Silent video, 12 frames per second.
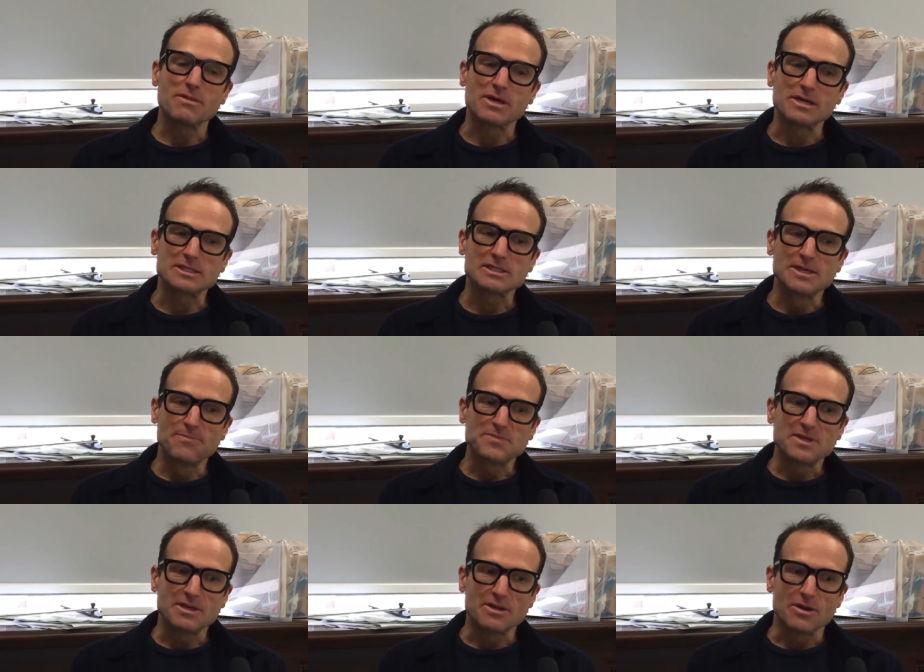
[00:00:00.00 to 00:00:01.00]
that,
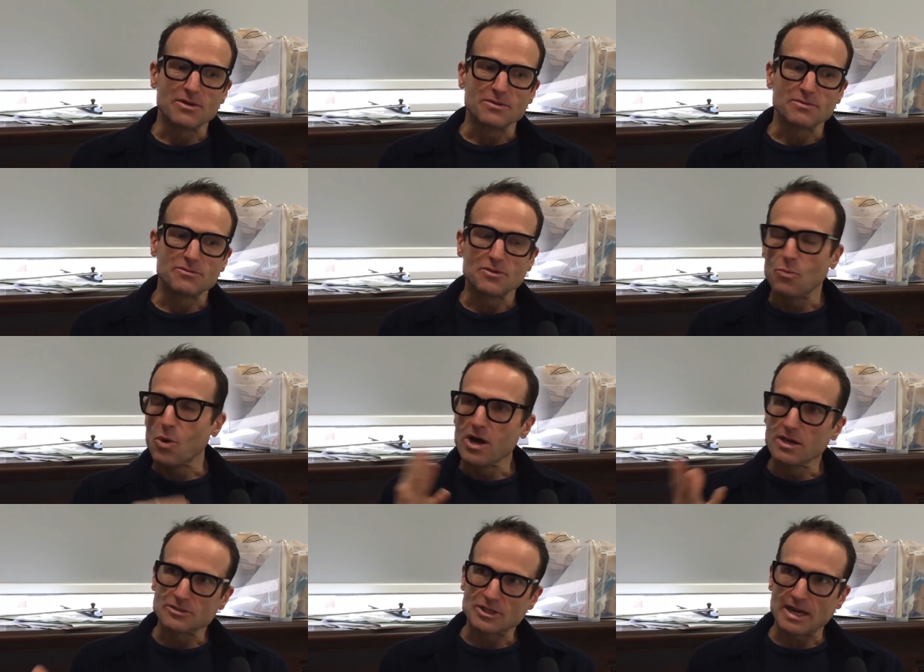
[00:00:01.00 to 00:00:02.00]
you know, the
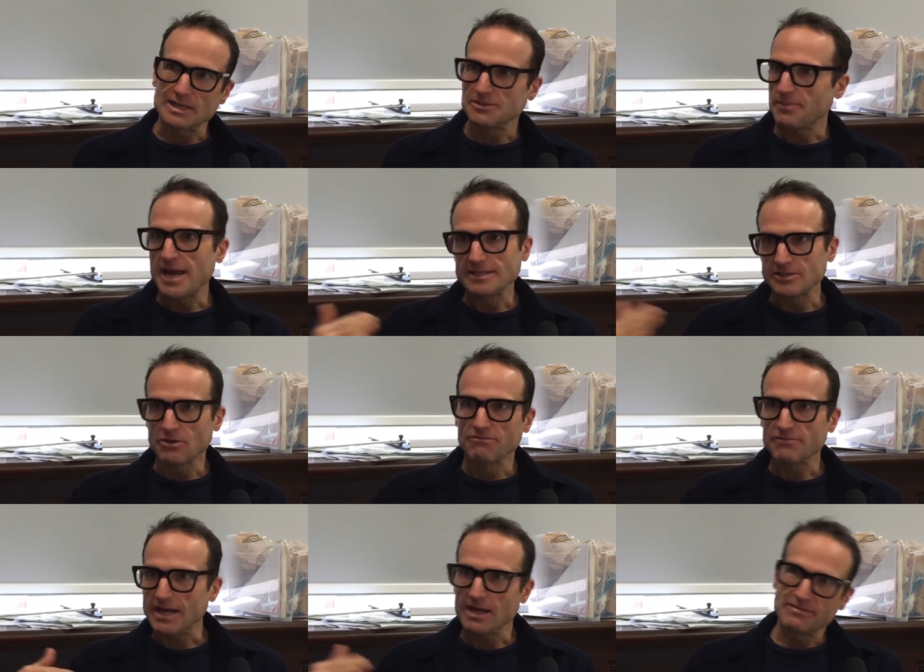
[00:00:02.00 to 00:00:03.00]
world that I depended on
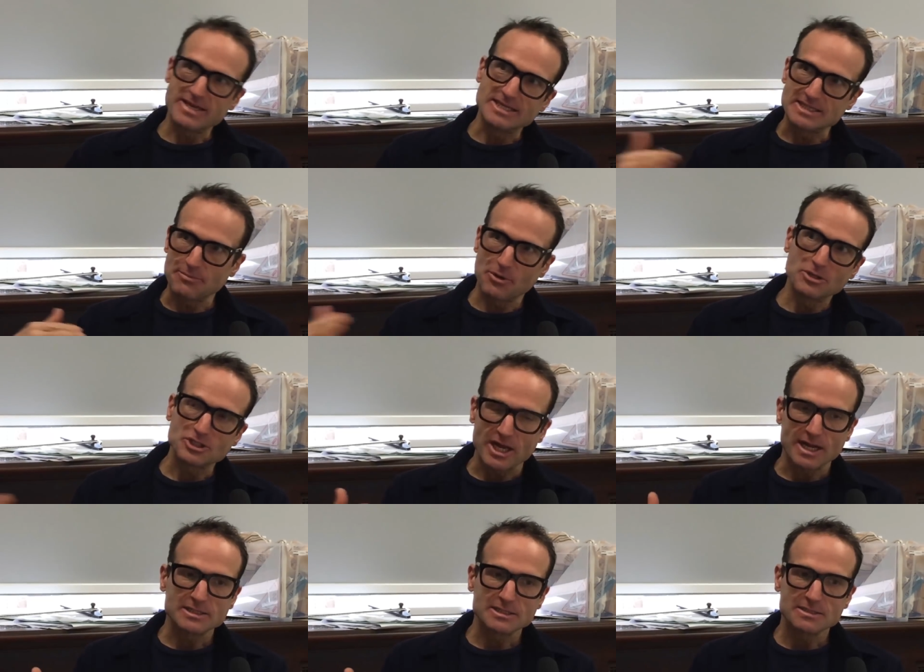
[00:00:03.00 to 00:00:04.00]
for kind of easy
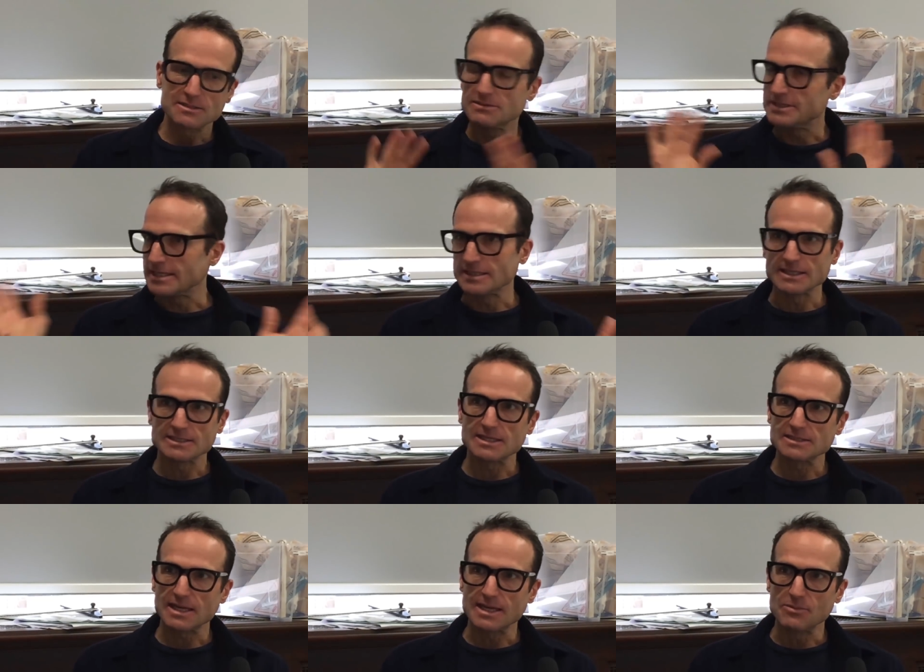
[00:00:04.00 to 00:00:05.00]
projects didn't
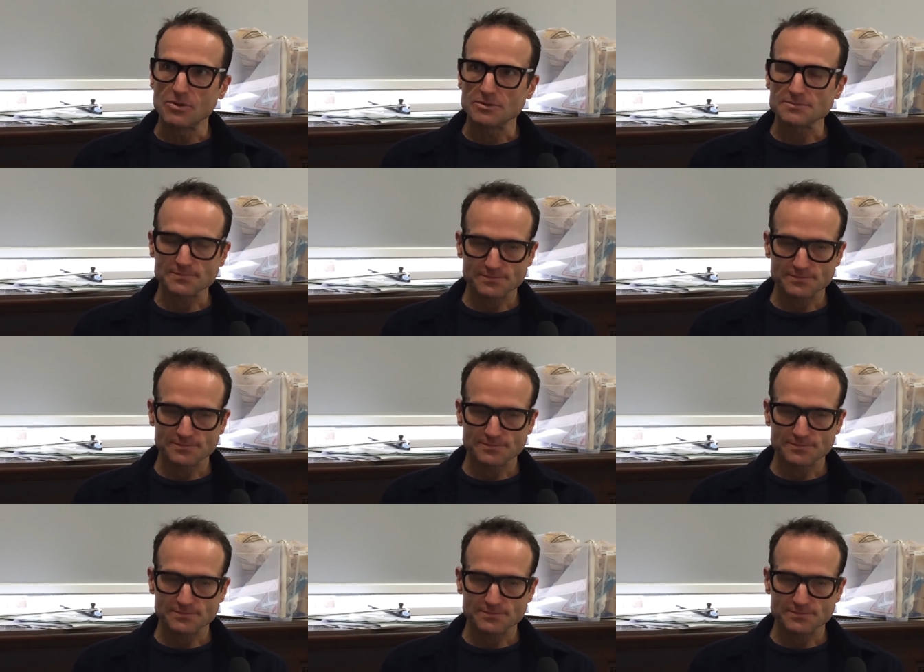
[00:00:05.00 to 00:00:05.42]
exist anymore.